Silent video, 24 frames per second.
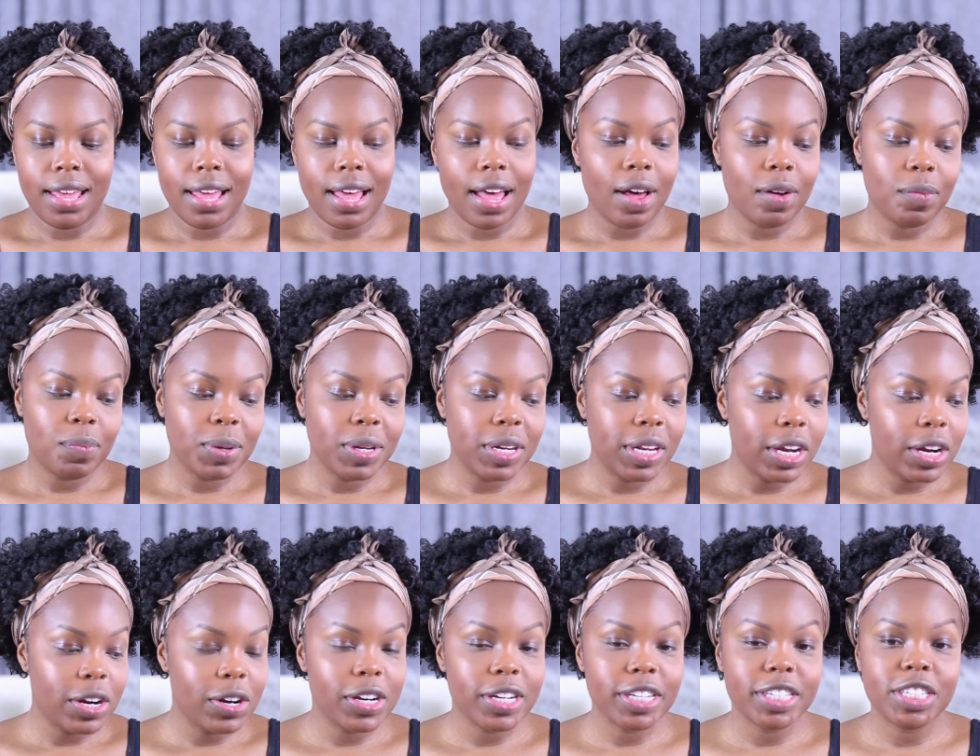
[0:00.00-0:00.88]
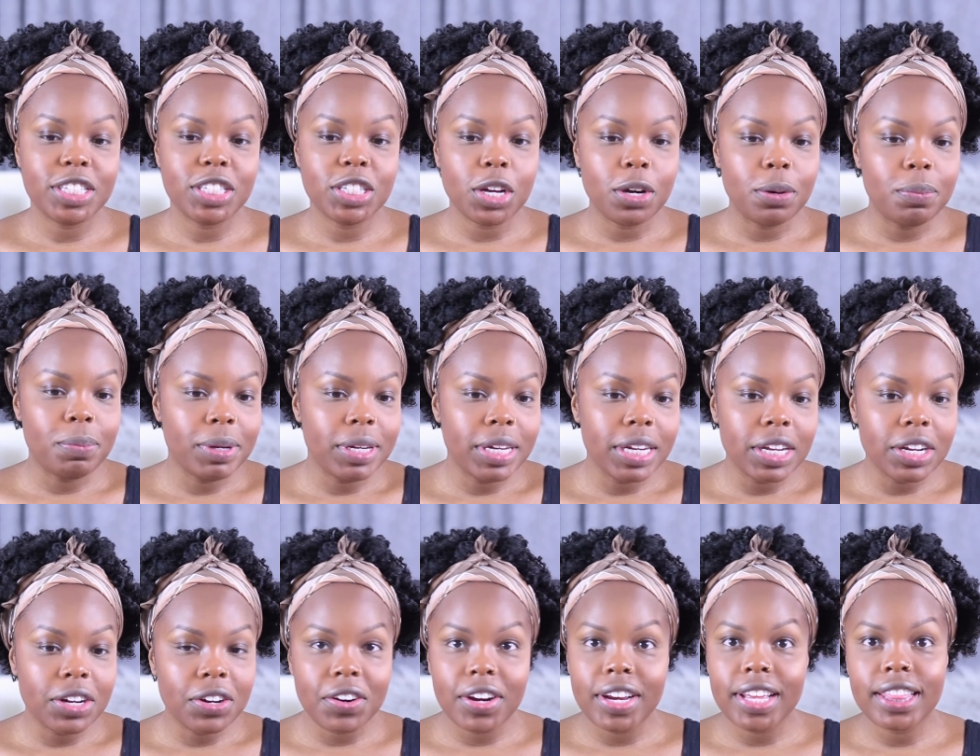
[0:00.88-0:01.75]
I've been hearing so many
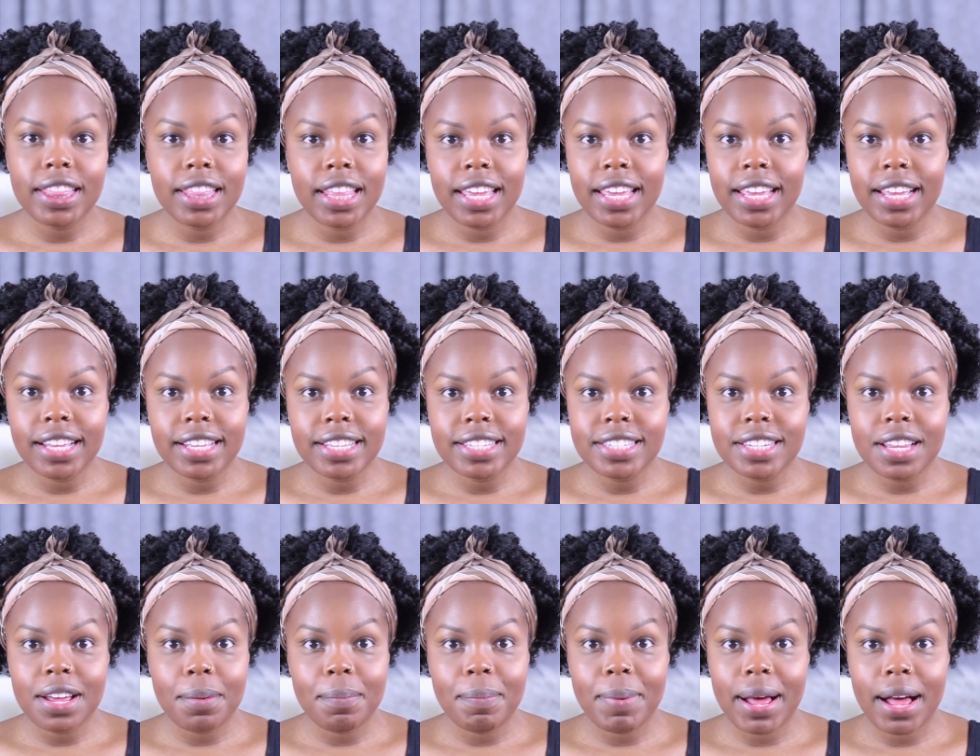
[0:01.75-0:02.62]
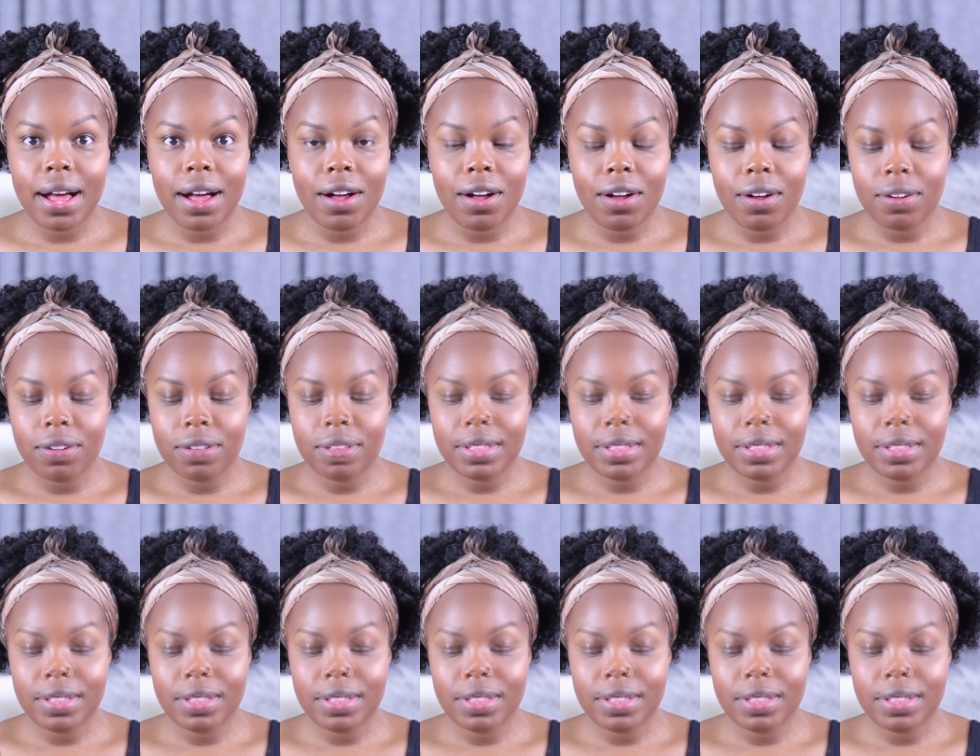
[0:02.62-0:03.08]
great things about